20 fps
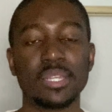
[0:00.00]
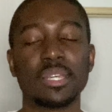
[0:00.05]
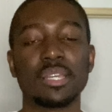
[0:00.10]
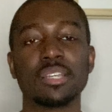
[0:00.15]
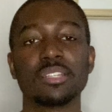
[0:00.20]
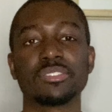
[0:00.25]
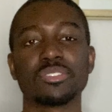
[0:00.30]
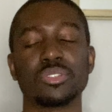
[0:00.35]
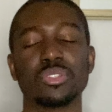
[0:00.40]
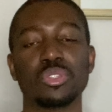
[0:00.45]

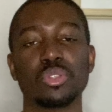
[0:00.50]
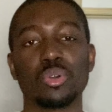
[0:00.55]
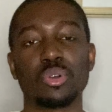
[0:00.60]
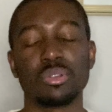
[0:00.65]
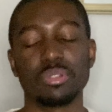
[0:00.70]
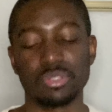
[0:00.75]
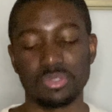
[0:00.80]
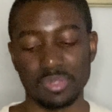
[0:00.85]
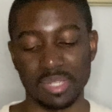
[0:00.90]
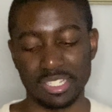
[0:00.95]
so in order
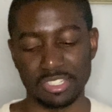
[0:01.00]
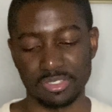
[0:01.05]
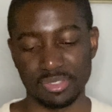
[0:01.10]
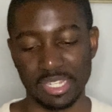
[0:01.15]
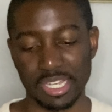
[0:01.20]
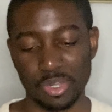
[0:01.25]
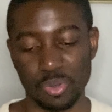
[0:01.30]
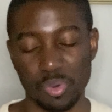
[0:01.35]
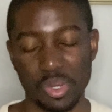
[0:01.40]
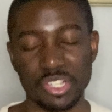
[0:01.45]
to answer
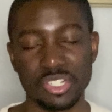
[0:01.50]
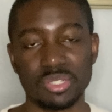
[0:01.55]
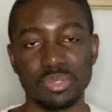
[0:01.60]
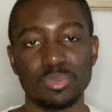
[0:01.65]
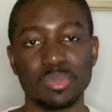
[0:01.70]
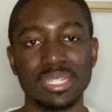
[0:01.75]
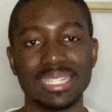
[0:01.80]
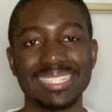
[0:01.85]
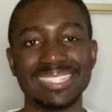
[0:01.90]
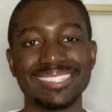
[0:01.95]
that question, we
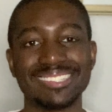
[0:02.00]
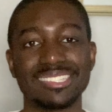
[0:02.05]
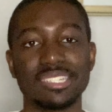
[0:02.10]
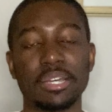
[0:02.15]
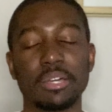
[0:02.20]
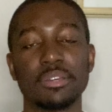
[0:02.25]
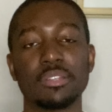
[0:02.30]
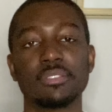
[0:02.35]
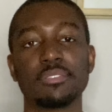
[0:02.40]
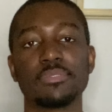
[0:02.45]
can
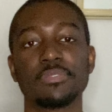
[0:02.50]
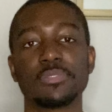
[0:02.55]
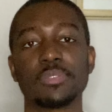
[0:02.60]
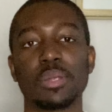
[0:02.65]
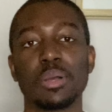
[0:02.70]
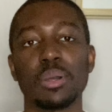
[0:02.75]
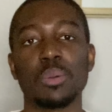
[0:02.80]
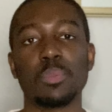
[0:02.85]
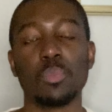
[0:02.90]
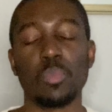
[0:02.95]
start
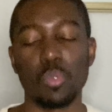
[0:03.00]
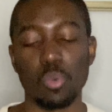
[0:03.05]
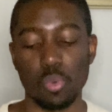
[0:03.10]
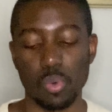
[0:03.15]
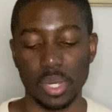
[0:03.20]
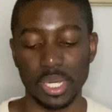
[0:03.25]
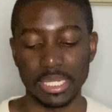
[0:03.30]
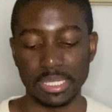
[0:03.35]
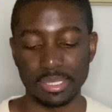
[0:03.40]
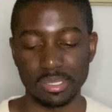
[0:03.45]
from
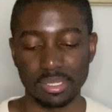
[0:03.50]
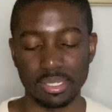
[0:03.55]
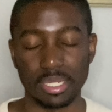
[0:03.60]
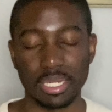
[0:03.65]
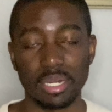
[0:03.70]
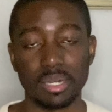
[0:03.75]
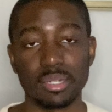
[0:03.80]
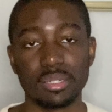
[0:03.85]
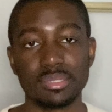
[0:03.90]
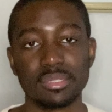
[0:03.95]
what
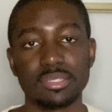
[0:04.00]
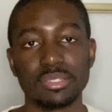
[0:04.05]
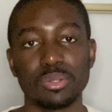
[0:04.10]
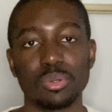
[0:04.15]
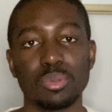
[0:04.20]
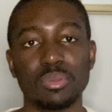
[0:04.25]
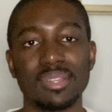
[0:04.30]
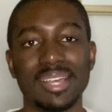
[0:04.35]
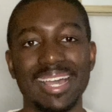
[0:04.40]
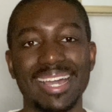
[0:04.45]
God
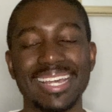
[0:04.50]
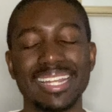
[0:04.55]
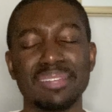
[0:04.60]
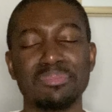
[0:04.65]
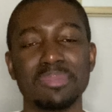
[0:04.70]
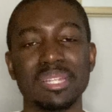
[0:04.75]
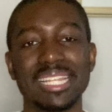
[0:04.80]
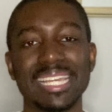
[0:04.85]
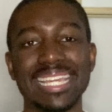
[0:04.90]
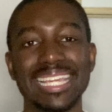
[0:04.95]
told Adam
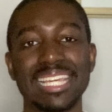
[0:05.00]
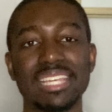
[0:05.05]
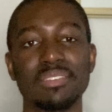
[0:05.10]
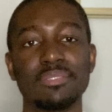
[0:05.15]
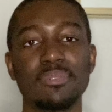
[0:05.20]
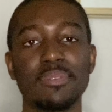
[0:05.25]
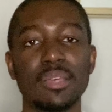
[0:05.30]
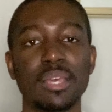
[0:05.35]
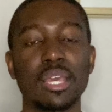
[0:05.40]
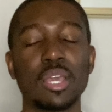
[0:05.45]
and Eve
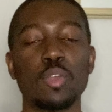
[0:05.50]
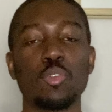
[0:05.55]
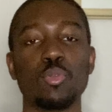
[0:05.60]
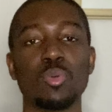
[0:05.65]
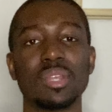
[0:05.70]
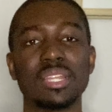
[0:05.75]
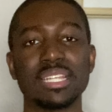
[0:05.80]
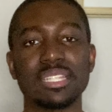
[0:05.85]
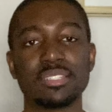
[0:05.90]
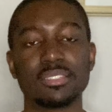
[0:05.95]
when
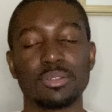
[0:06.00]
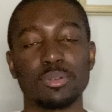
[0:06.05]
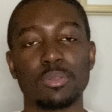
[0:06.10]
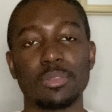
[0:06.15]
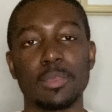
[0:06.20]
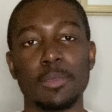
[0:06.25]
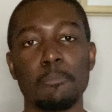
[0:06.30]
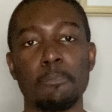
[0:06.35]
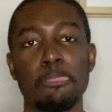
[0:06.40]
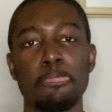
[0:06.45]
He told
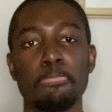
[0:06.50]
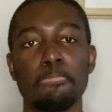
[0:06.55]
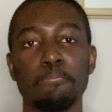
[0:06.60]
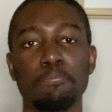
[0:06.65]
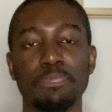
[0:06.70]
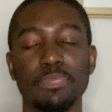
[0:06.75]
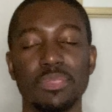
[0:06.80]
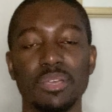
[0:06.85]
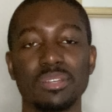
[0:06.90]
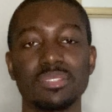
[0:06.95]
them
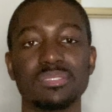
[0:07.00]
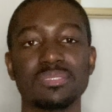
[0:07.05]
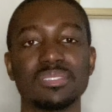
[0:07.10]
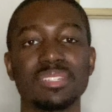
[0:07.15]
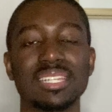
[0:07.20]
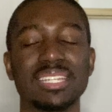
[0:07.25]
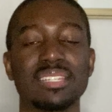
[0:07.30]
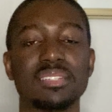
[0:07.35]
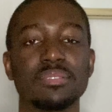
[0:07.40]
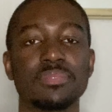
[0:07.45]
not to
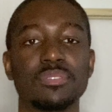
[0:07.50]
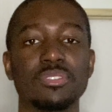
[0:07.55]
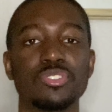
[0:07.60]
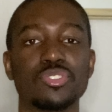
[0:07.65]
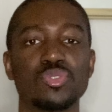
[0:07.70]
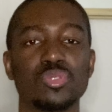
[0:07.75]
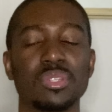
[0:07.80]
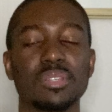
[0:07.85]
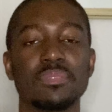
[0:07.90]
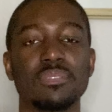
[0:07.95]
eat of the
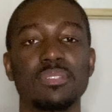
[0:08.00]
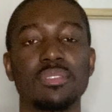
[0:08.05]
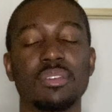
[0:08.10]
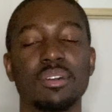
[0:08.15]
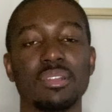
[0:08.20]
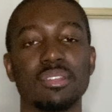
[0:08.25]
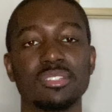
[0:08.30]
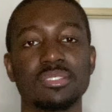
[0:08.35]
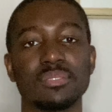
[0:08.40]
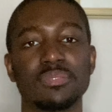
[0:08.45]
tree of the
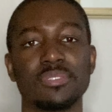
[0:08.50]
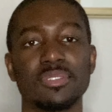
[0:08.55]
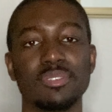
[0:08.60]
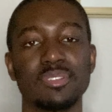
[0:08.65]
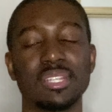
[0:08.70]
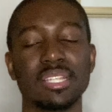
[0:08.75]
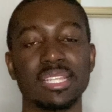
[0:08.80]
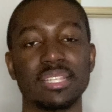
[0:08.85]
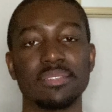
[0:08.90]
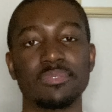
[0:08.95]
knowledge of good and
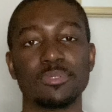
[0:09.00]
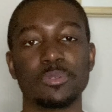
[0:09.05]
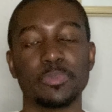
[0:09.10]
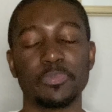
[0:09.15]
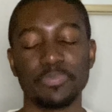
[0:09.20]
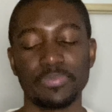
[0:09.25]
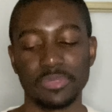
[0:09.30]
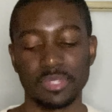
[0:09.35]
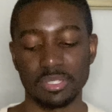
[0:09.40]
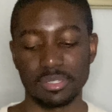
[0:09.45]
evil.
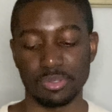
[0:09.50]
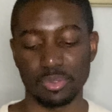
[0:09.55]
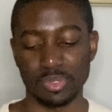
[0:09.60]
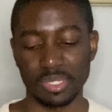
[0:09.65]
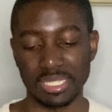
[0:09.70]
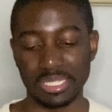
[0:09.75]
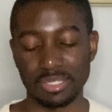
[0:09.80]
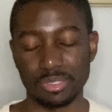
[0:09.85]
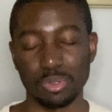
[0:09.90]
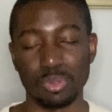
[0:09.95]
So He
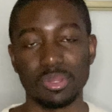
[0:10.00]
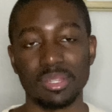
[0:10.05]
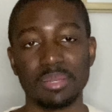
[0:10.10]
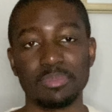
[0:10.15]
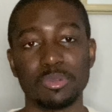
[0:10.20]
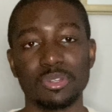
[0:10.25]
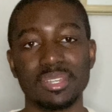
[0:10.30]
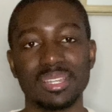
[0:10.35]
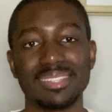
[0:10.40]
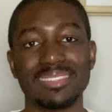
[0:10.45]
told them,
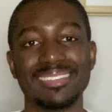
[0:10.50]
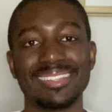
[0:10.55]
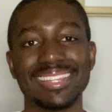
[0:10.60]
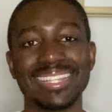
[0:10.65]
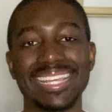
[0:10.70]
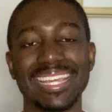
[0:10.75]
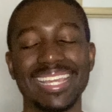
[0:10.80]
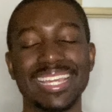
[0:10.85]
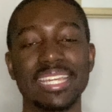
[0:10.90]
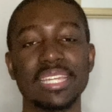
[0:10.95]
okay, the
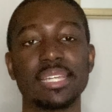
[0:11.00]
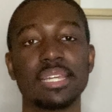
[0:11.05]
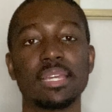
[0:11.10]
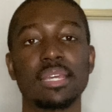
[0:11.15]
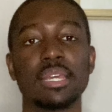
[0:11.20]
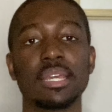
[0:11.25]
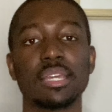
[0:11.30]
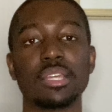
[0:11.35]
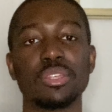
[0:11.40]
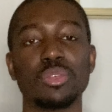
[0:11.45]
day
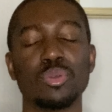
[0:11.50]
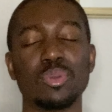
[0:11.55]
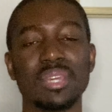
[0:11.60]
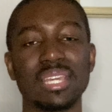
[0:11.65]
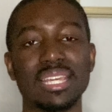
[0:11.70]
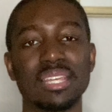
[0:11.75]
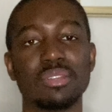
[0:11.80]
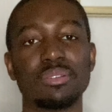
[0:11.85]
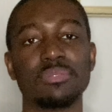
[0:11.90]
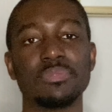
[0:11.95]
you
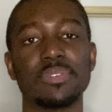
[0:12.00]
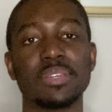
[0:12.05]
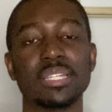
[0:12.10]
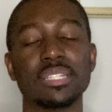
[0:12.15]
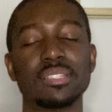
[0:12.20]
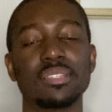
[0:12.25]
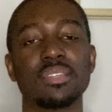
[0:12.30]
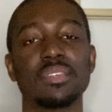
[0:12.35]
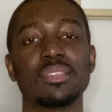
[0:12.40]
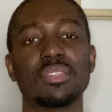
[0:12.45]
eat of it,
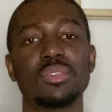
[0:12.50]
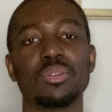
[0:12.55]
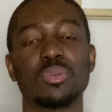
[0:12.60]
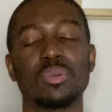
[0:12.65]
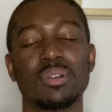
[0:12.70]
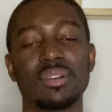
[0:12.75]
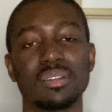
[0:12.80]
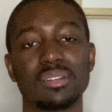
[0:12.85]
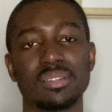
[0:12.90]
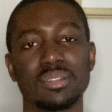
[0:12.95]
you
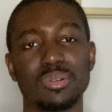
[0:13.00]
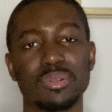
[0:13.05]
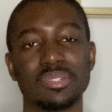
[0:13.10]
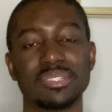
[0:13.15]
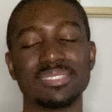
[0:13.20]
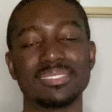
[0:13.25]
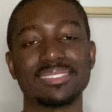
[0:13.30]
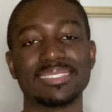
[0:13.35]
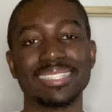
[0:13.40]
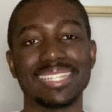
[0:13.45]
are going
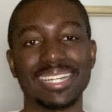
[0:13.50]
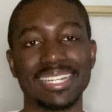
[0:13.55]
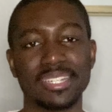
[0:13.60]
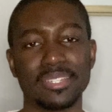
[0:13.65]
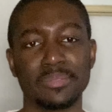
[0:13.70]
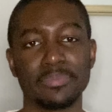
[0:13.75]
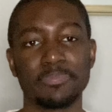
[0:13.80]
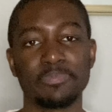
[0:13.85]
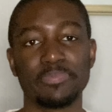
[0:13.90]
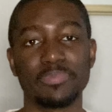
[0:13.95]
to die.
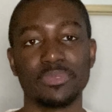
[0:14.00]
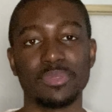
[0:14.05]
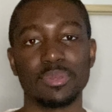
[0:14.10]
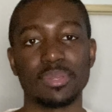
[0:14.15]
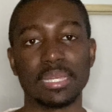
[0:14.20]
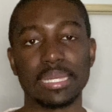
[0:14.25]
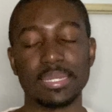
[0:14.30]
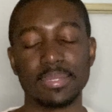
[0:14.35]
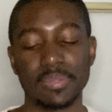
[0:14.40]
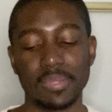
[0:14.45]

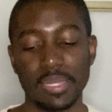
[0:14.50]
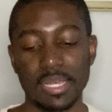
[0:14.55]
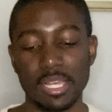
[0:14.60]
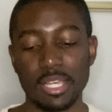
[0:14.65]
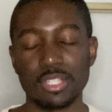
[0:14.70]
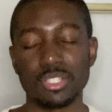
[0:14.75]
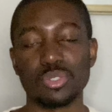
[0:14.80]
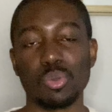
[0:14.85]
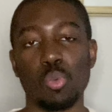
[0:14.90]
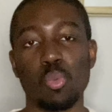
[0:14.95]
Okay,
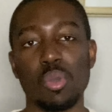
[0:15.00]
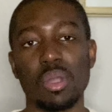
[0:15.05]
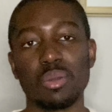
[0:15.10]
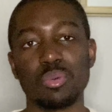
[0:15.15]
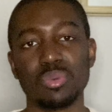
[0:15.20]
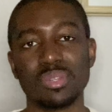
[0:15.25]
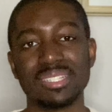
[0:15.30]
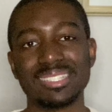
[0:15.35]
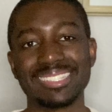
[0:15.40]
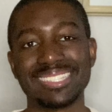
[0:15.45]
so what
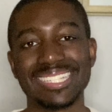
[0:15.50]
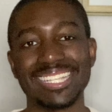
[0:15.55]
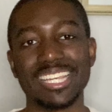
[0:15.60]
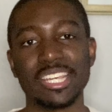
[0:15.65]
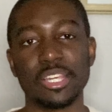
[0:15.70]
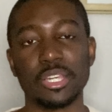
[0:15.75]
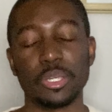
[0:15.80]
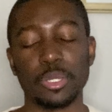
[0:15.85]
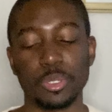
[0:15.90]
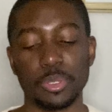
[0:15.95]
we see
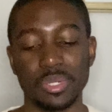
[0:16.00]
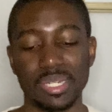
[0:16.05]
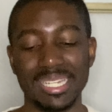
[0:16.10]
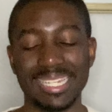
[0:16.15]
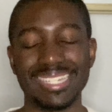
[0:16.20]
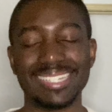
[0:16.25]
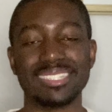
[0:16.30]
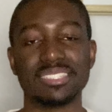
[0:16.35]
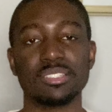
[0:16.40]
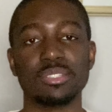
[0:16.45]
here
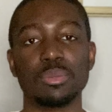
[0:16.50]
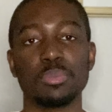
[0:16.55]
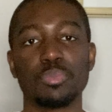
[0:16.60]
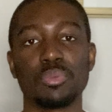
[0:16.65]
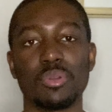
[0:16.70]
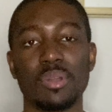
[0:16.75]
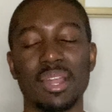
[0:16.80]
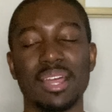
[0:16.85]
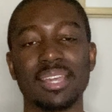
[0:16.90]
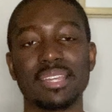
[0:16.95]
is the
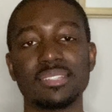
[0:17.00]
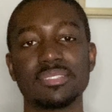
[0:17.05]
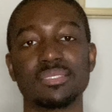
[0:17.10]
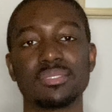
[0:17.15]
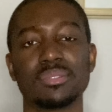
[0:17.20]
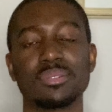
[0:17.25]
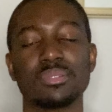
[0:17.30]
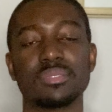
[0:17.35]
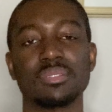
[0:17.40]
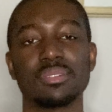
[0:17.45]
price
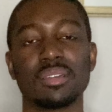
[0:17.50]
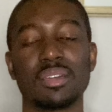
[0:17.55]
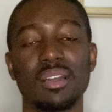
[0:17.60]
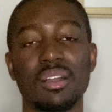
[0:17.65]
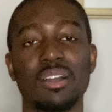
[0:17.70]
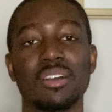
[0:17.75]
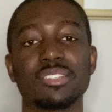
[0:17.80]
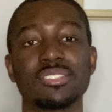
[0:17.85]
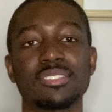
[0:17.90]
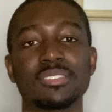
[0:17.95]
or the
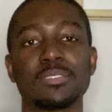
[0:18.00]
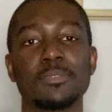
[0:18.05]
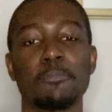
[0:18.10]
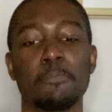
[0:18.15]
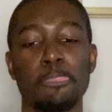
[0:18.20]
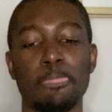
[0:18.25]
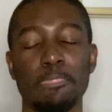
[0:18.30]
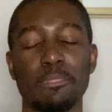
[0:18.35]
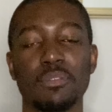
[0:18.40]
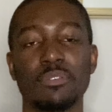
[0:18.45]
cost
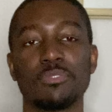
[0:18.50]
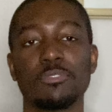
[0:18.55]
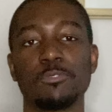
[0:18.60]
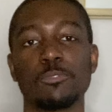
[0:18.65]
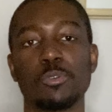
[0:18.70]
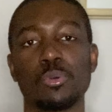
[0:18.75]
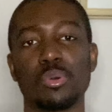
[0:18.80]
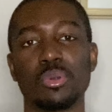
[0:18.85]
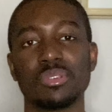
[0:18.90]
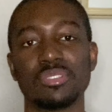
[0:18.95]

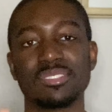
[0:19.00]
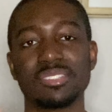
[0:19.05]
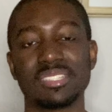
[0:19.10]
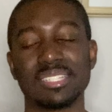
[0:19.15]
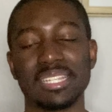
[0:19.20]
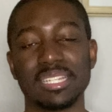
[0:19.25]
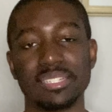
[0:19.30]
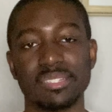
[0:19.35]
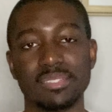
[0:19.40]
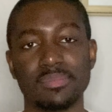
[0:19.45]
for
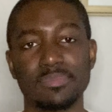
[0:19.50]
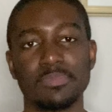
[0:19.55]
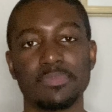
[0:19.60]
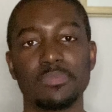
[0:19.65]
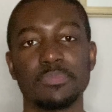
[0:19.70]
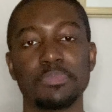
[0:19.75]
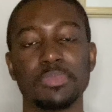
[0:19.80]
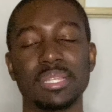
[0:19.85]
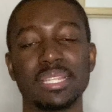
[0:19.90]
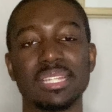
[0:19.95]
sin,
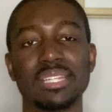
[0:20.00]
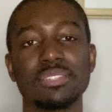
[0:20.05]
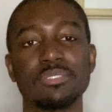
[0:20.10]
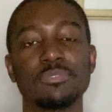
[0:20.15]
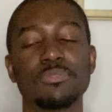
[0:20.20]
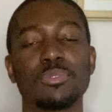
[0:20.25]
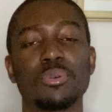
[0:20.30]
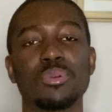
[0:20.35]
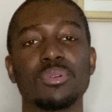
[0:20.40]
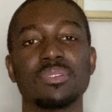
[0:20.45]
meaning
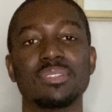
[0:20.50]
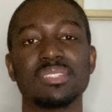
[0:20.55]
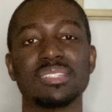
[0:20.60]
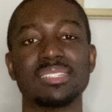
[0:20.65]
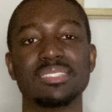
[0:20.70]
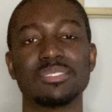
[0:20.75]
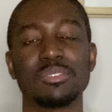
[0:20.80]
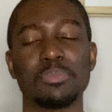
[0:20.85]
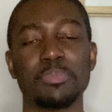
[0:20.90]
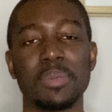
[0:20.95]
for
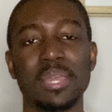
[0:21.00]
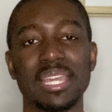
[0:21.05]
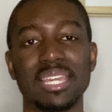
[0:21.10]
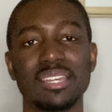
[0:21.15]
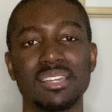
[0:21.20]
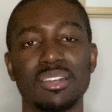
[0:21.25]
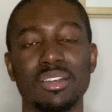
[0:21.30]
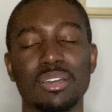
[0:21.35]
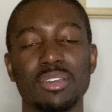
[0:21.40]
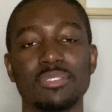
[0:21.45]
disobeying
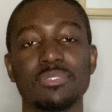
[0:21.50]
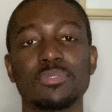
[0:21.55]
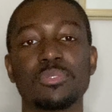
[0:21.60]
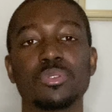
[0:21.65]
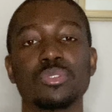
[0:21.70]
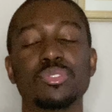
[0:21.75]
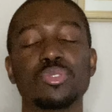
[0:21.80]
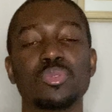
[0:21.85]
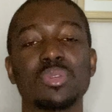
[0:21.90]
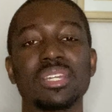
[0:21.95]
God, for
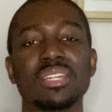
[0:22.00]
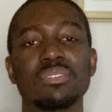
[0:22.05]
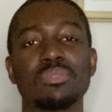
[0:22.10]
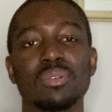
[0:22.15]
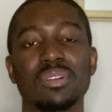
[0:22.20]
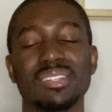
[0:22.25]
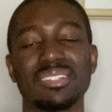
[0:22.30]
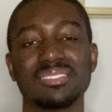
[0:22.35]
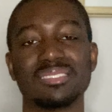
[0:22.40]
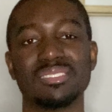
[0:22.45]
doing what
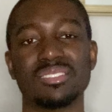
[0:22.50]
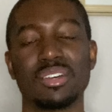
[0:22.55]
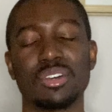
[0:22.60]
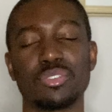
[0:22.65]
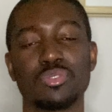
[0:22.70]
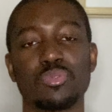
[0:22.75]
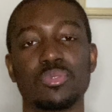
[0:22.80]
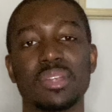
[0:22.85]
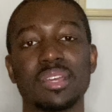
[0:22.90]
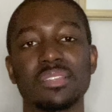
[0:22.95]
is not
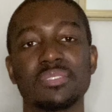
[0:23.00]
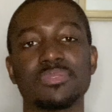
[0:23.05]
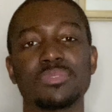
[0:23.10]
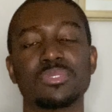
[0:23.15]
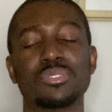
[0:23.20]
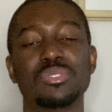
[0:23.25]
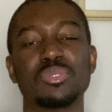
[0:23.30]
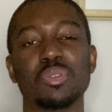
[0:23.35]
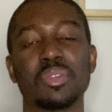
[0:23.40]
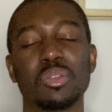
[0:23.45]
right, for
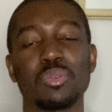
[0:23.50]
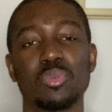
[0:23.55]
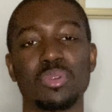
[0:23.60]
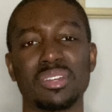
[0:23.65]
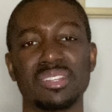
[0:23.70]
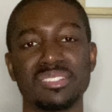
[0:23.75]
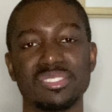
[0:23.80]
doing what is